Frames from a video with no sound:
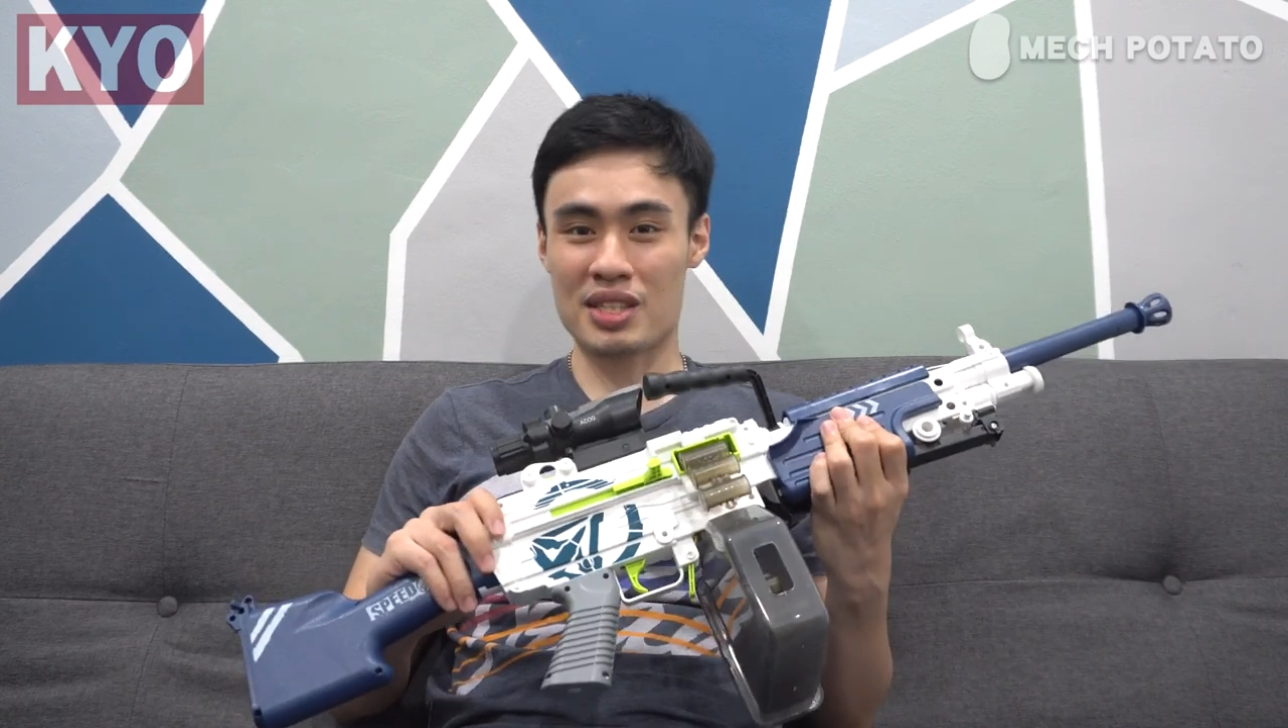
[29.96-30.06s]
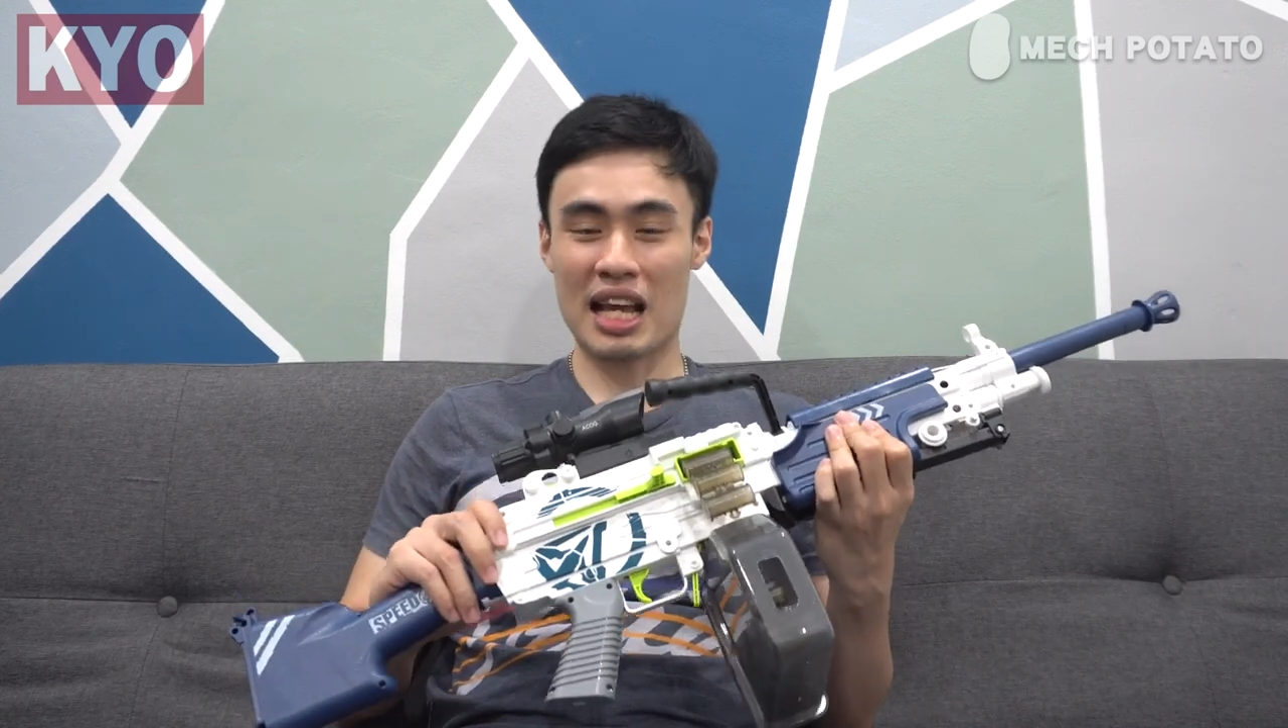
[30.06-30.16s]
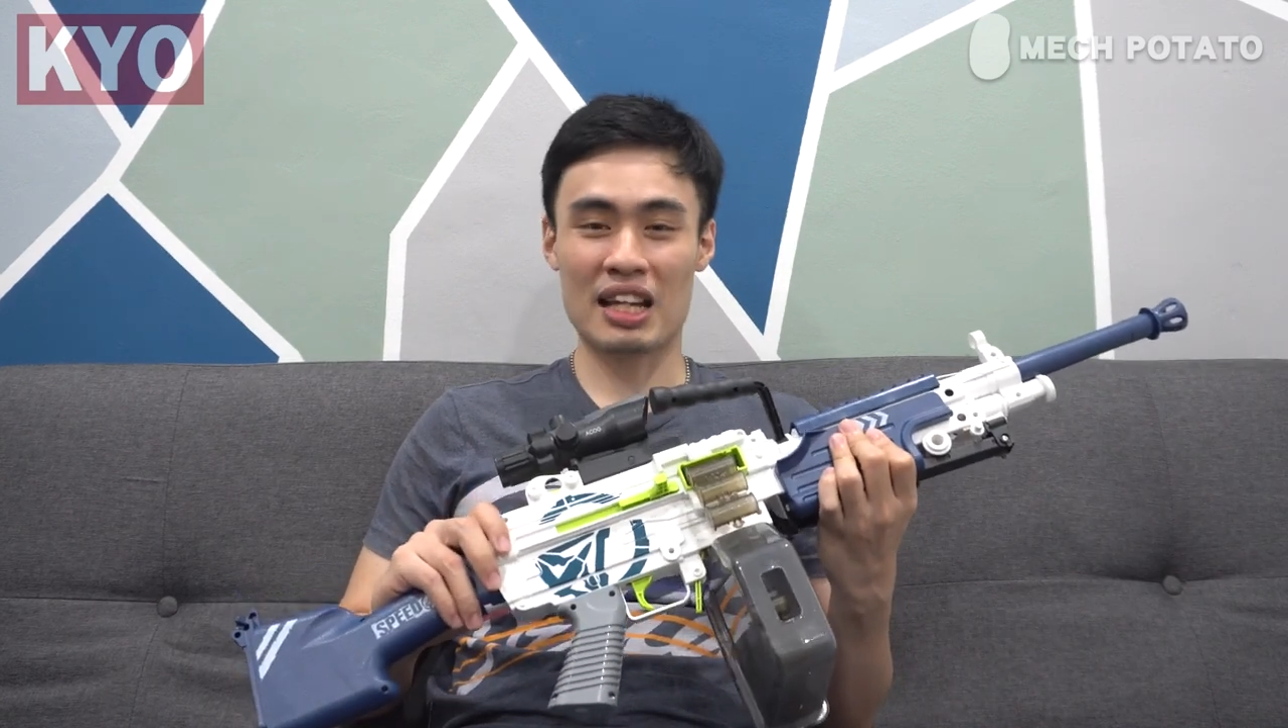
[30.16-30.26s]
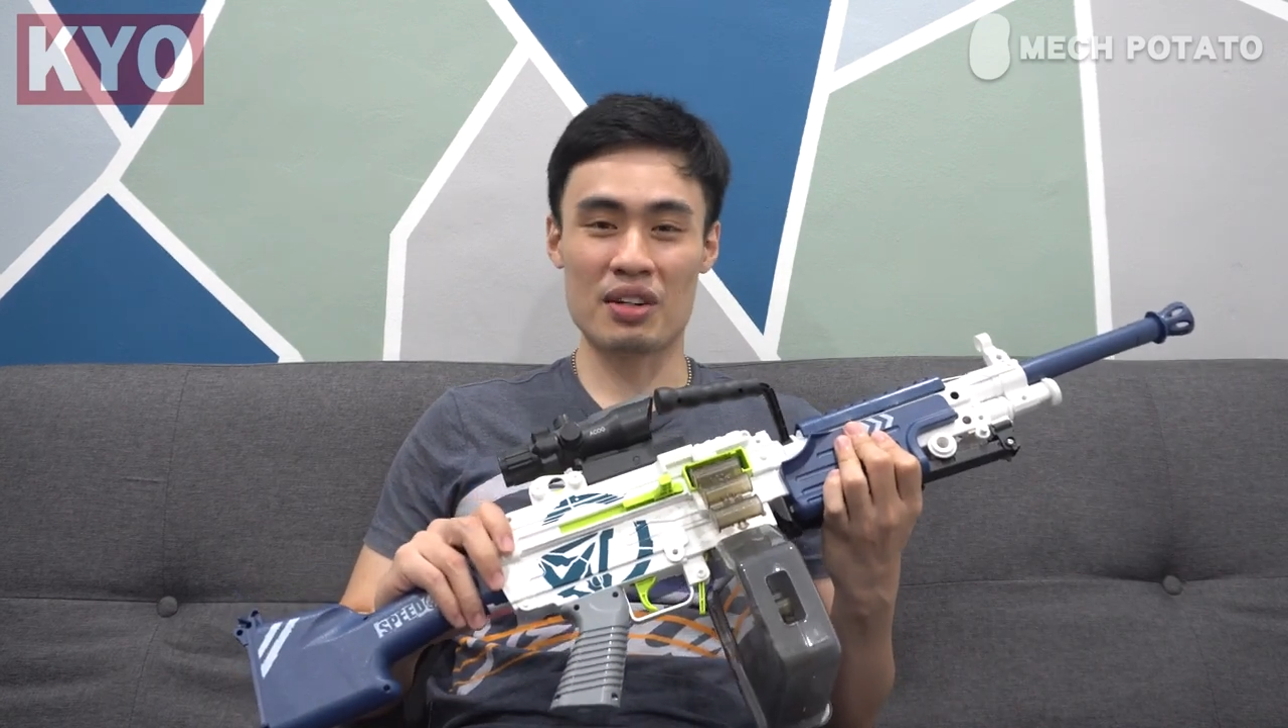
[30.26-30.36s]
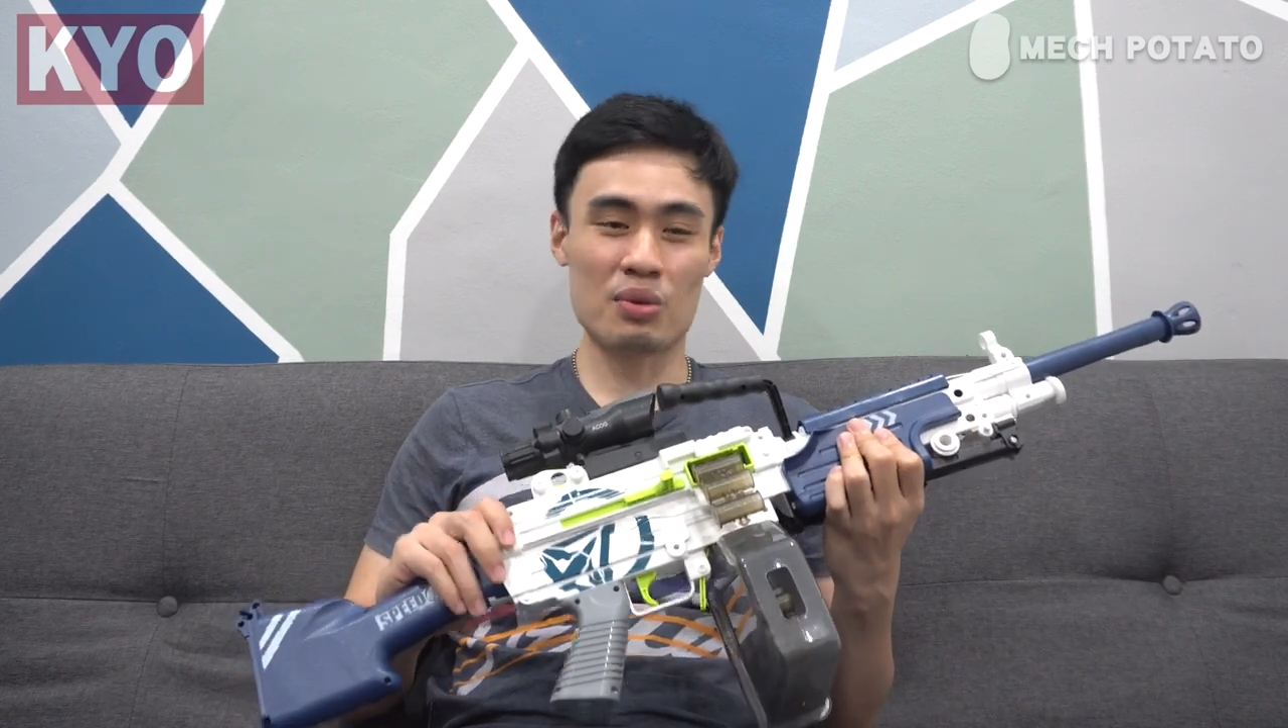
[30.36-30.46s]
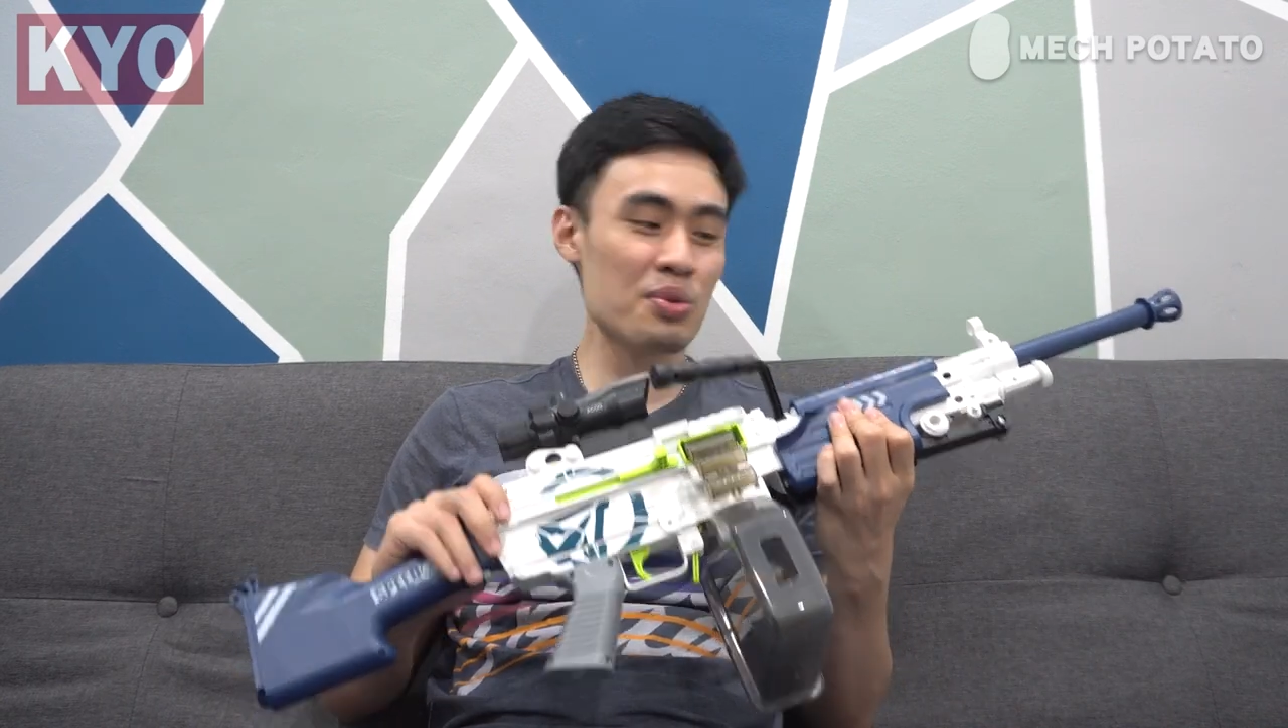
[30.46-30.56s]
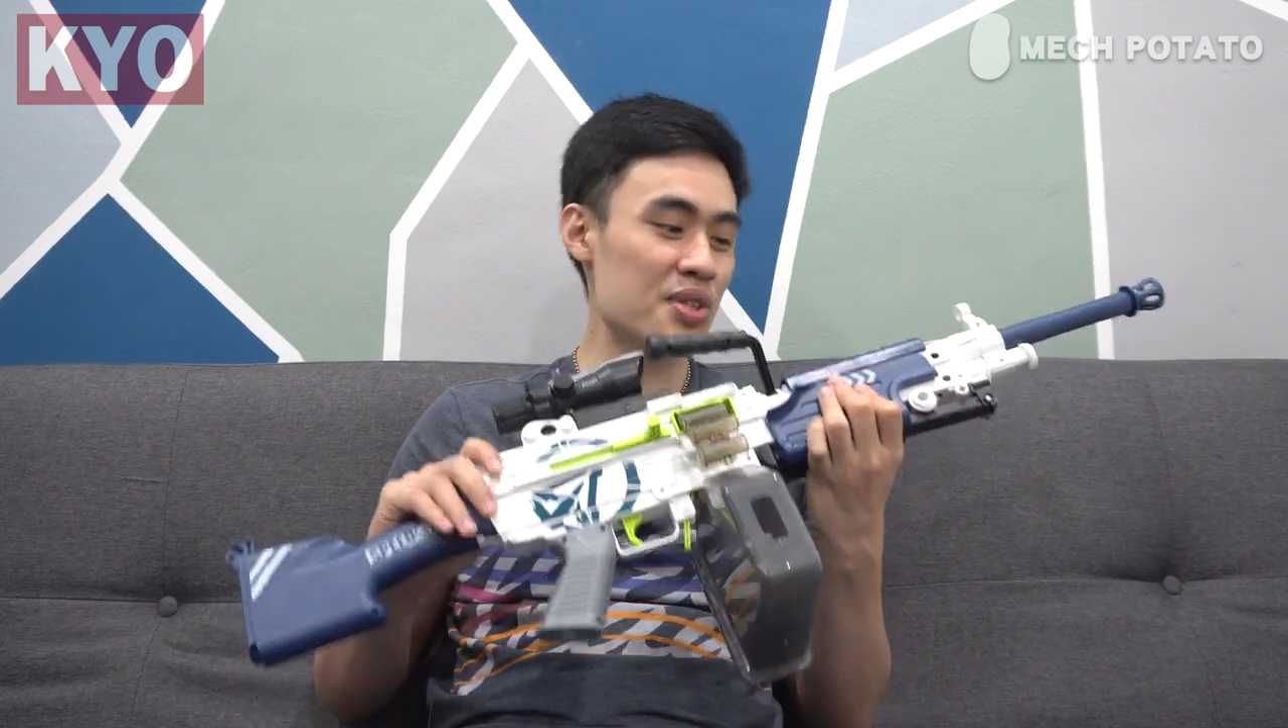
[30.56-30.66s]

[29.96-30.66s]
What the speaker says: seller who